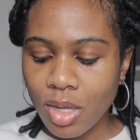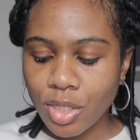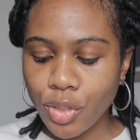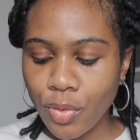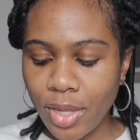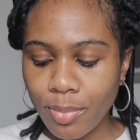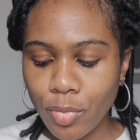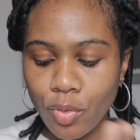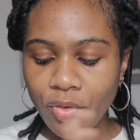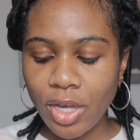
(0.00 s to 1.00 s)
So then
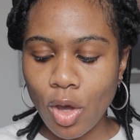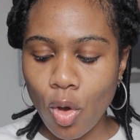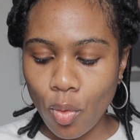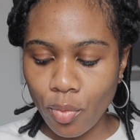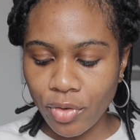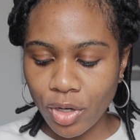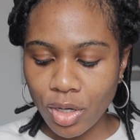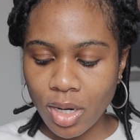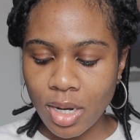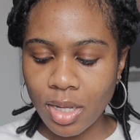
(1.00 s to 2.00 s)
moving
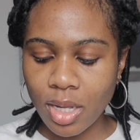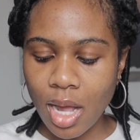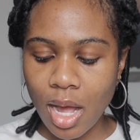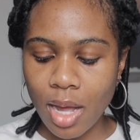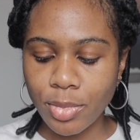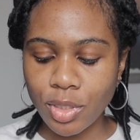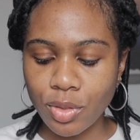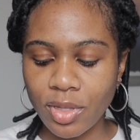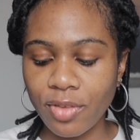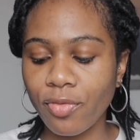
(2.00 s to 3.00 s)
over
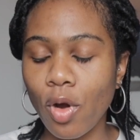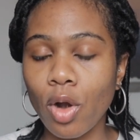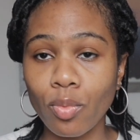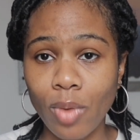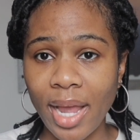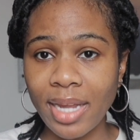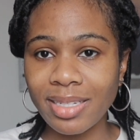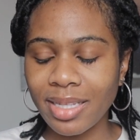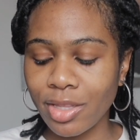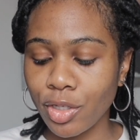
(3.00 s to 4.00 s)
to the far right
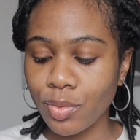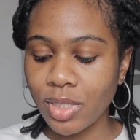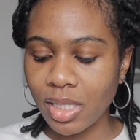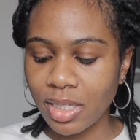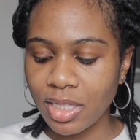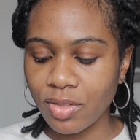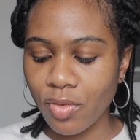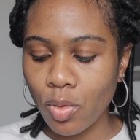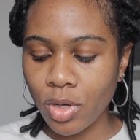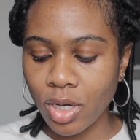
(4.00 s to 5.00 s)
in the utilities
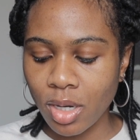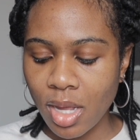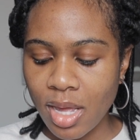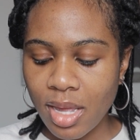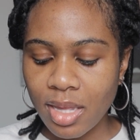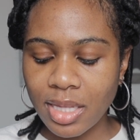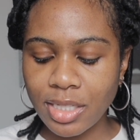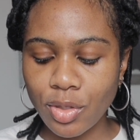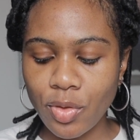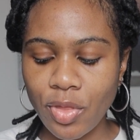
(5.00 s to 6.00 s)
folder,
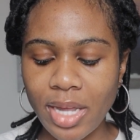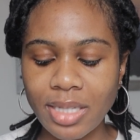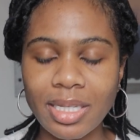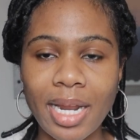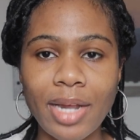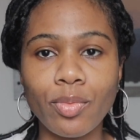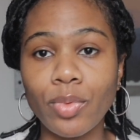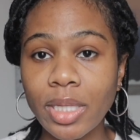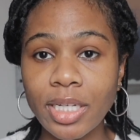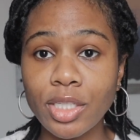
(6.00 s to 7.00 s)
these are things that I
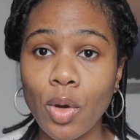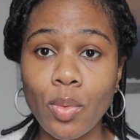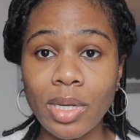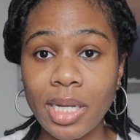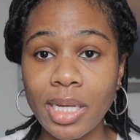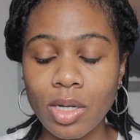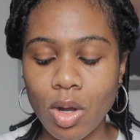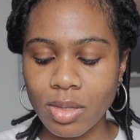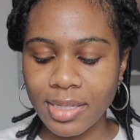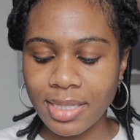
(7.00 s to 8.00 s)
really don't need
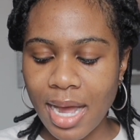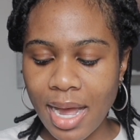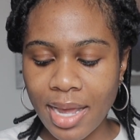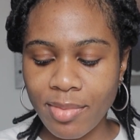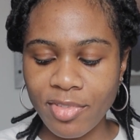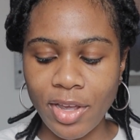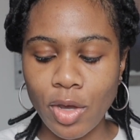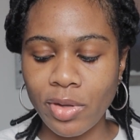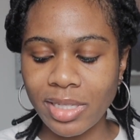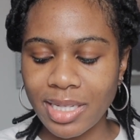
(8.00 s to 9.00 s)
all the time. If I
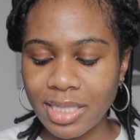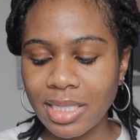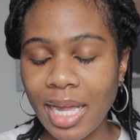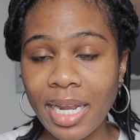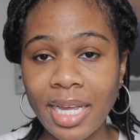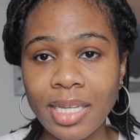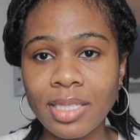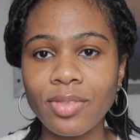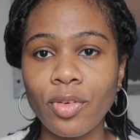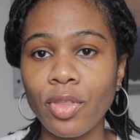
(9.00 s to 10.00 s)
go into
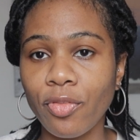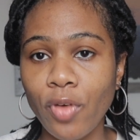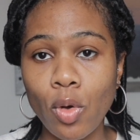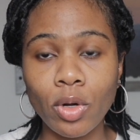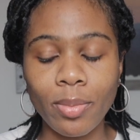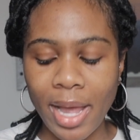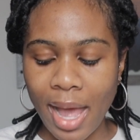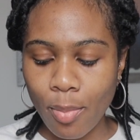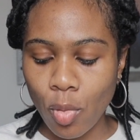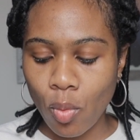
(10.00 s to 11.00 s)
settings for the phone or my
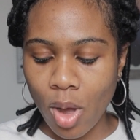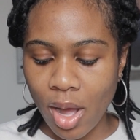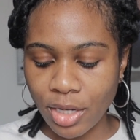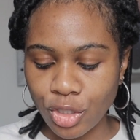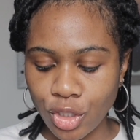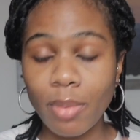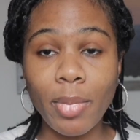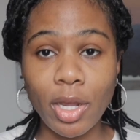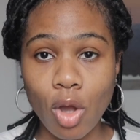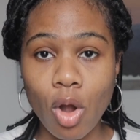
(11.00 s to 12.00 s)
Apple Watch,
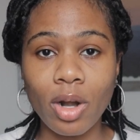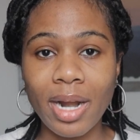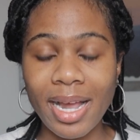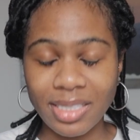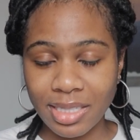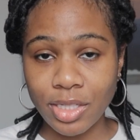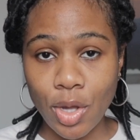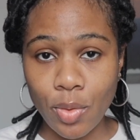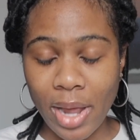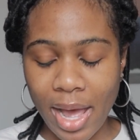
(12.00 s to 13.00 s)
my car has its
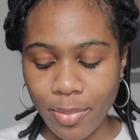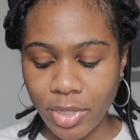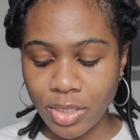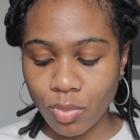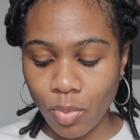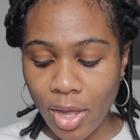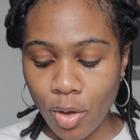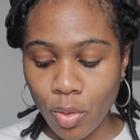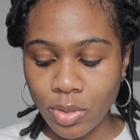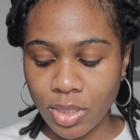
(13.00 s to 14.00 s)
own app as well.